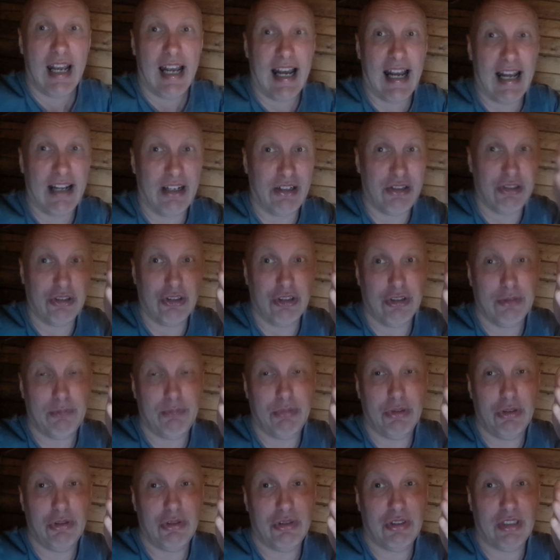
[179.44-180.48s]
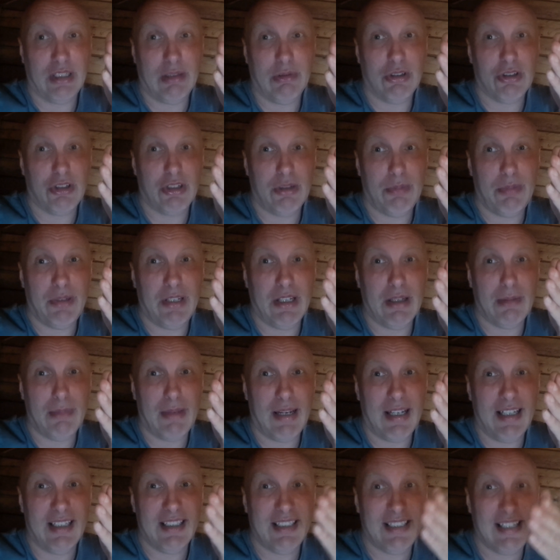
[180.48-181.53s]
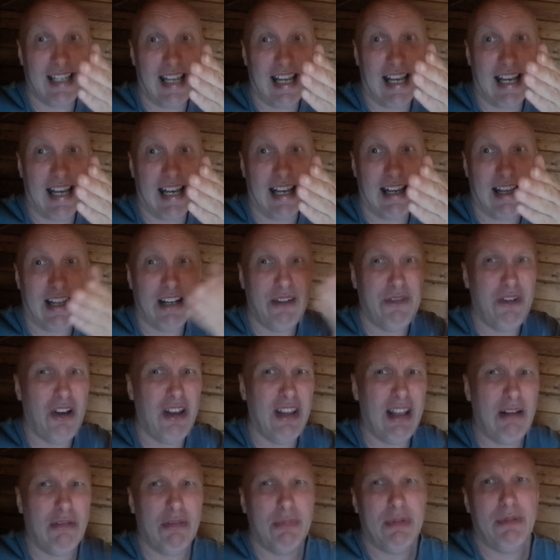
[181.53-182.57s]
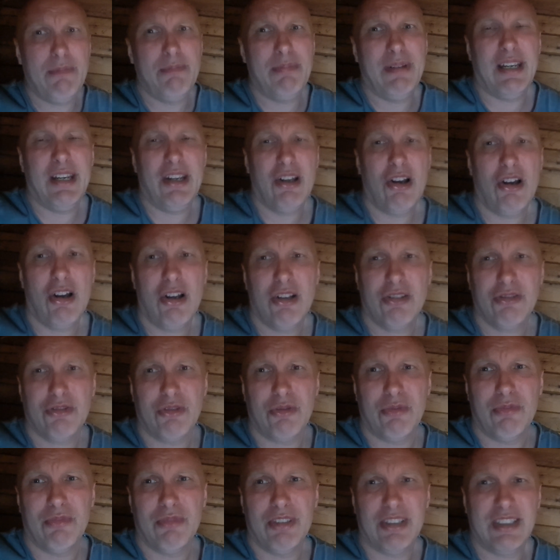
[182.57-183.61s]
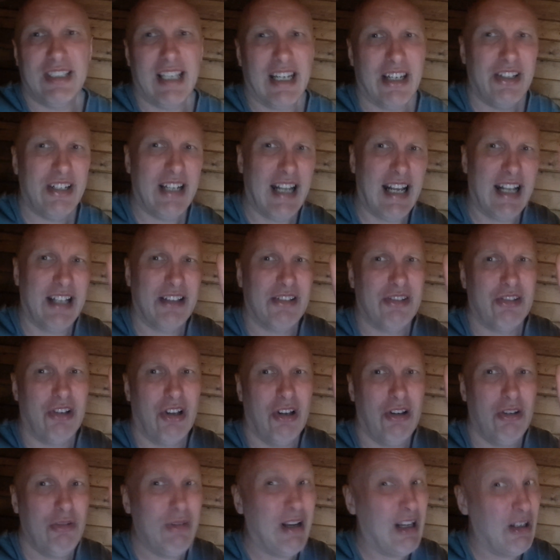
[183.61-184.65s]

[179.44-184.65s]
And of course, Bruce Lee was going to be the main star. And I thought that would have been pretty awesome. The second actor, who